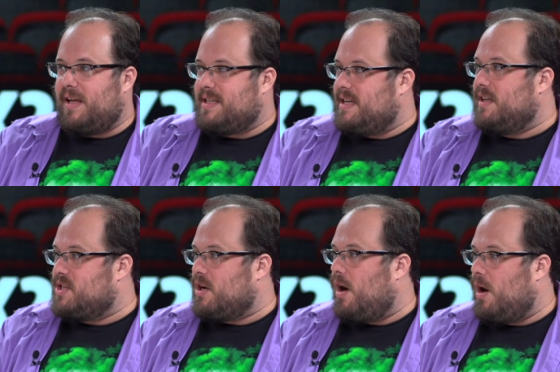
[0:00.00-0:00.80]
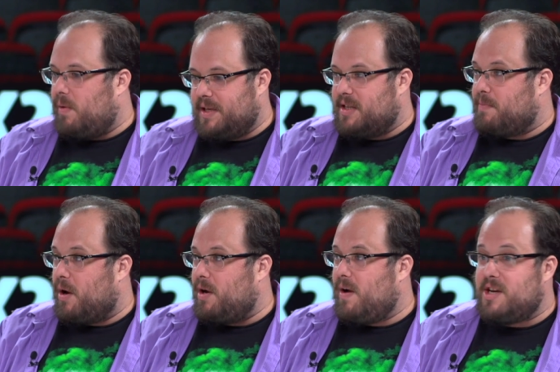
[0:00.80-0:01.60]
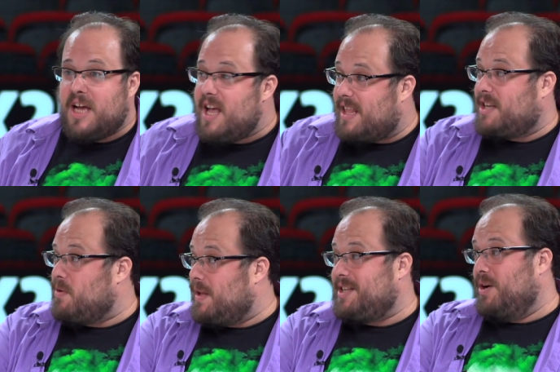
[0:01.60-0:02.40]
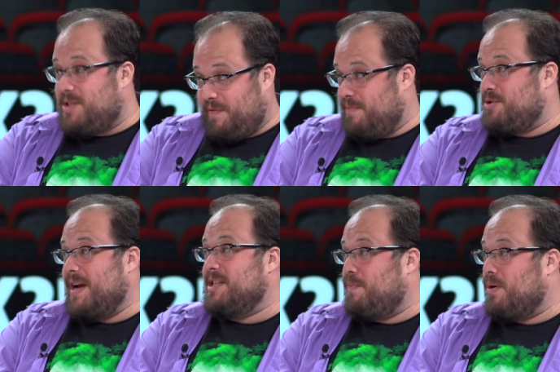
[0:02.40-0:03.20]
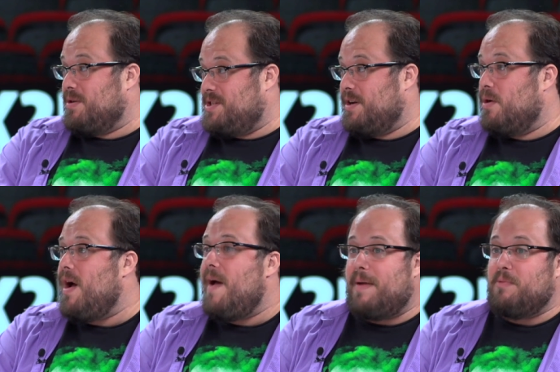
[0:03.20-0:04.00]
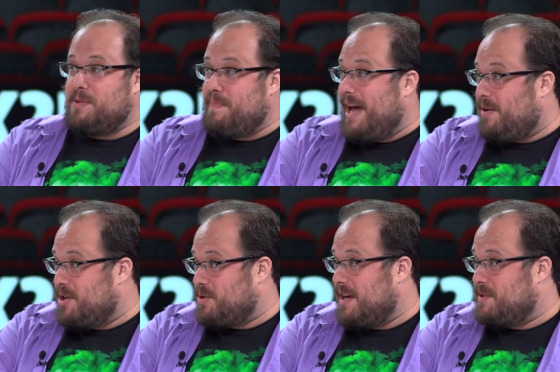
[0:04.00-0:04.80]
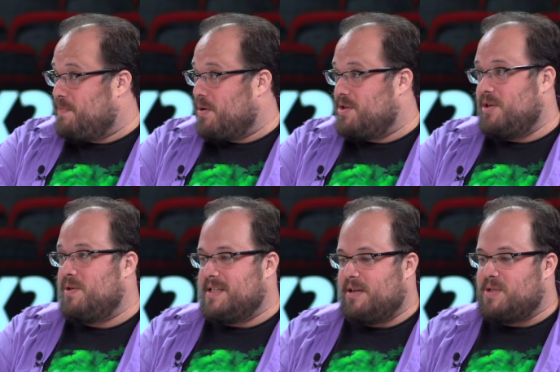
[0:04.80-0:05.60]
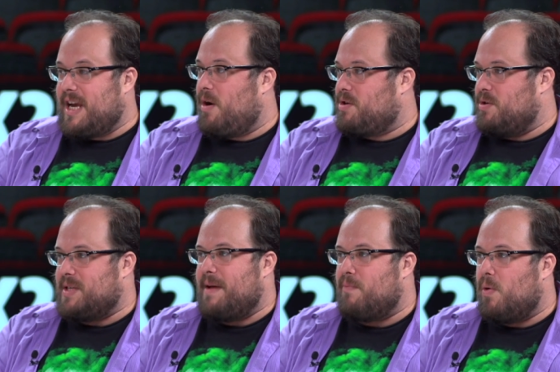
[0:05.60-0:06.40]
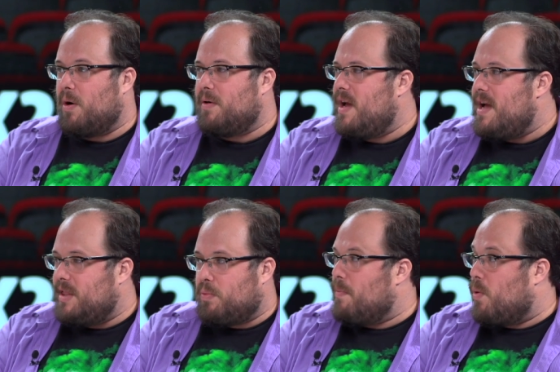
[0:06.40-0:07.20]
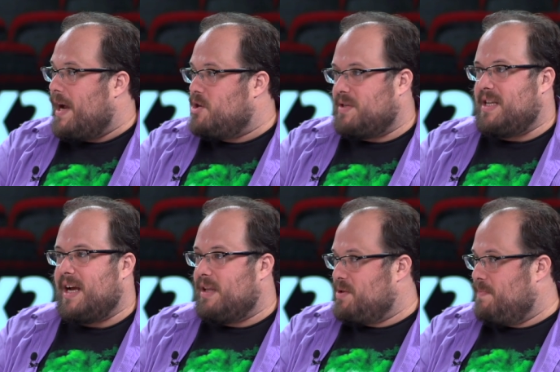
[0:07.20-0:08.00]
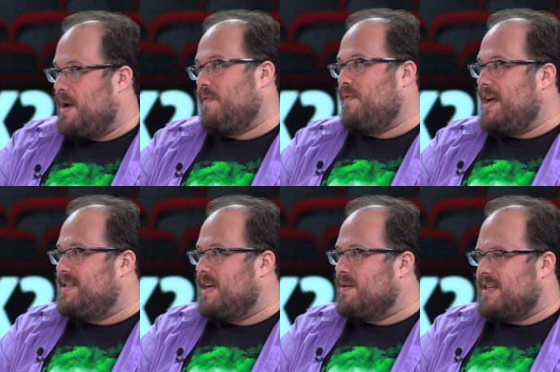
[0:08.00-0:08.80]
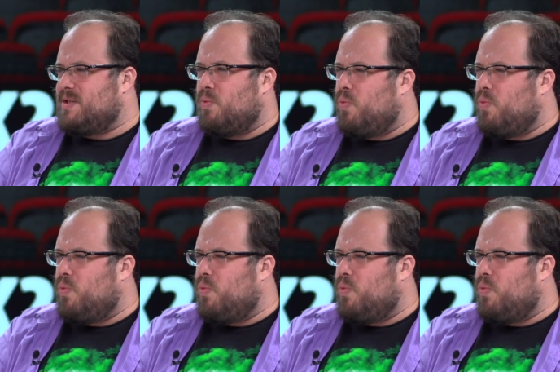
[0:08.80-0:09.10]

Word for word: to like steal his car while he's in the parking garage. Right. That's that's also from Transporter 2, but it was better in Transporter 2 because those characters had more that were more interesting and there was a better fight sequence. It's a